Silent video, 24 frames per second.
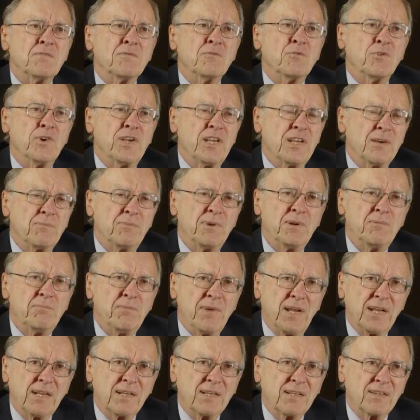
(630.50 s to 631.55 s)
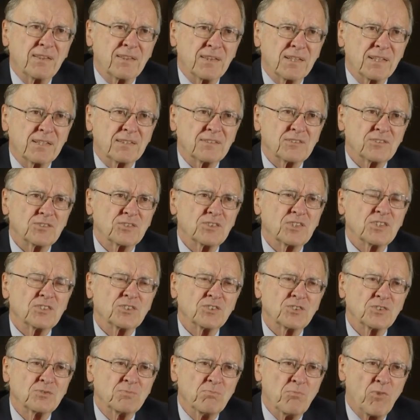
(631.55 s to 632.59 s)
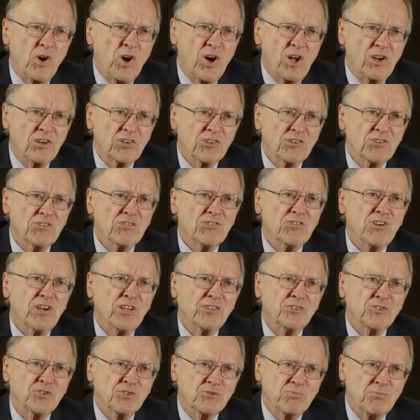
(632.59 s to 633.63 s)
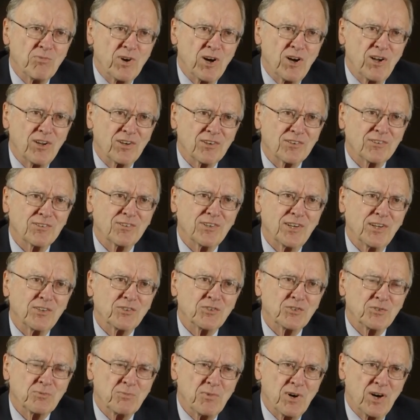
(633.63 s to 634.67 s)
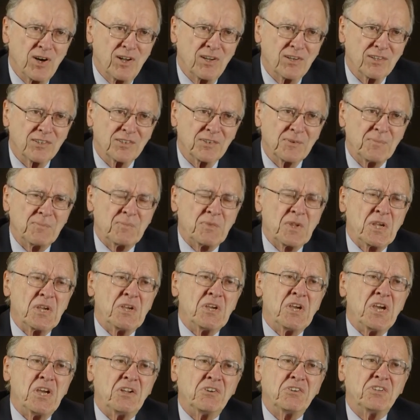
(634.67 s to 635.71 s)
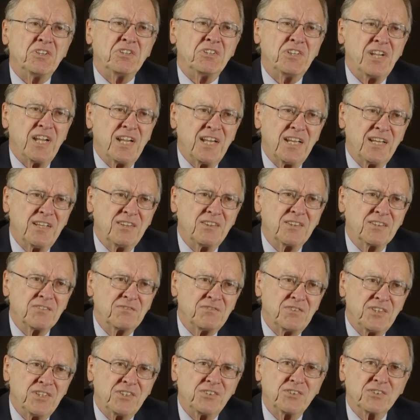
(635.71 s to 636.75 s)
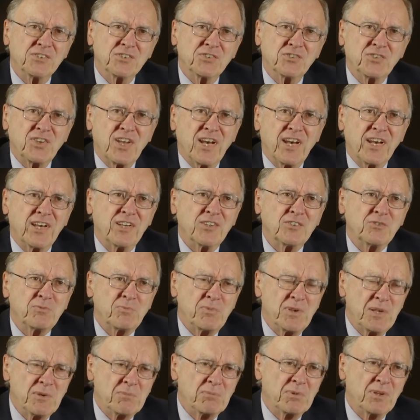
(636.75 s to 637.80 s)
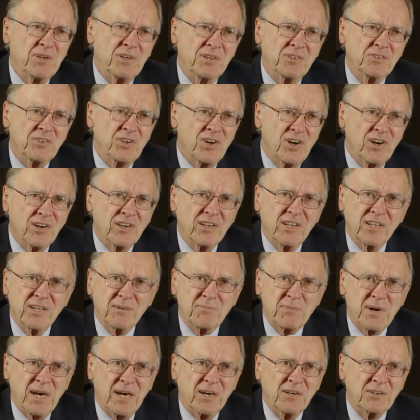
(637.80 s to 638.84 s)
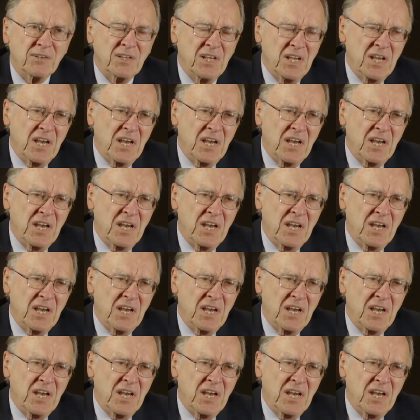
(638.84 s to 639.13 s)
We have been making things smaller and smaller and smaller and today, the feature size people are talking about